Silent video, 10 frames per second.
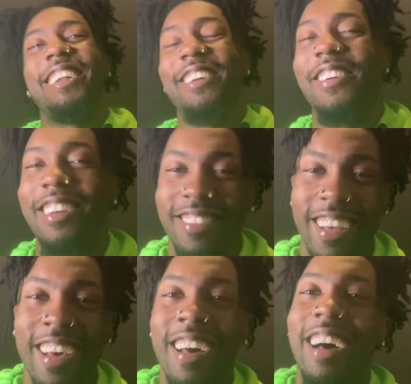Anyways,
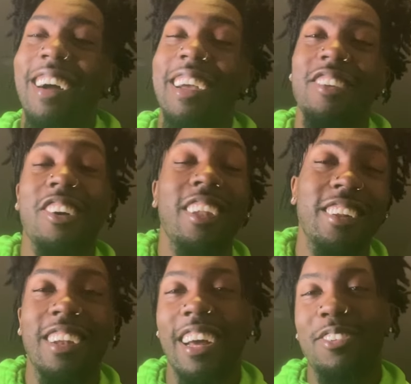I'll catch y'all
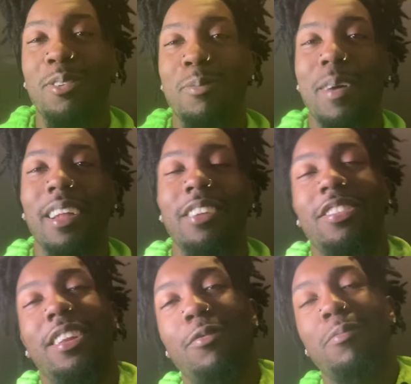in the next one, man.
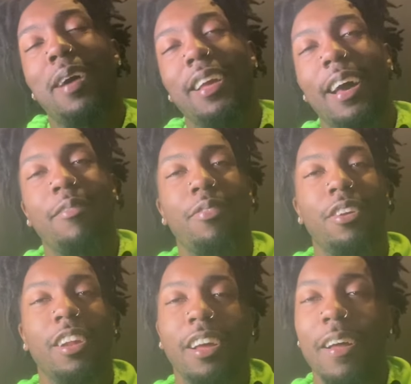That's enough of my yap for today.